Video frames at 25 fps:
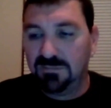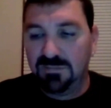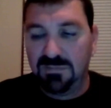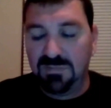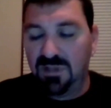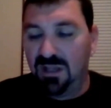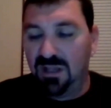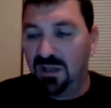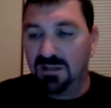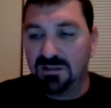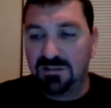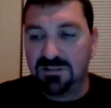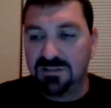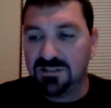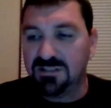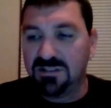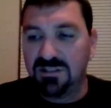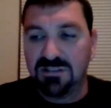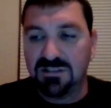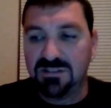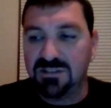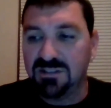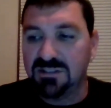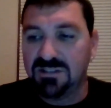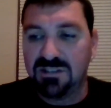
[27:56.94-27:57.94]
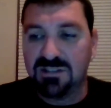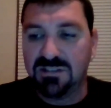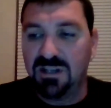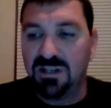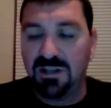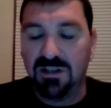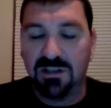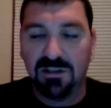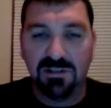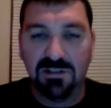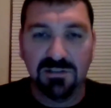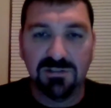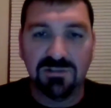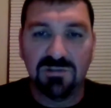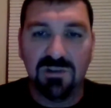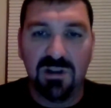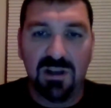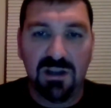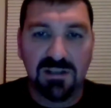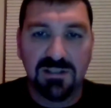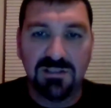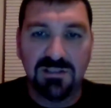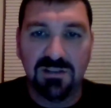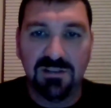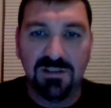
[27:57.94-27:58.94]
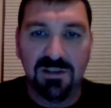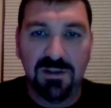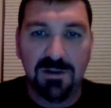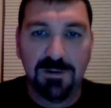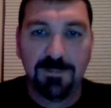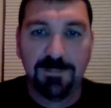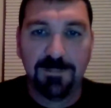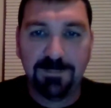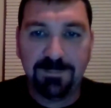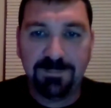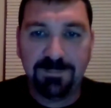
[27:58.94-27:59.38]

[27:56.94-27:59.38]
Yeah, just a ton of good tracks on there.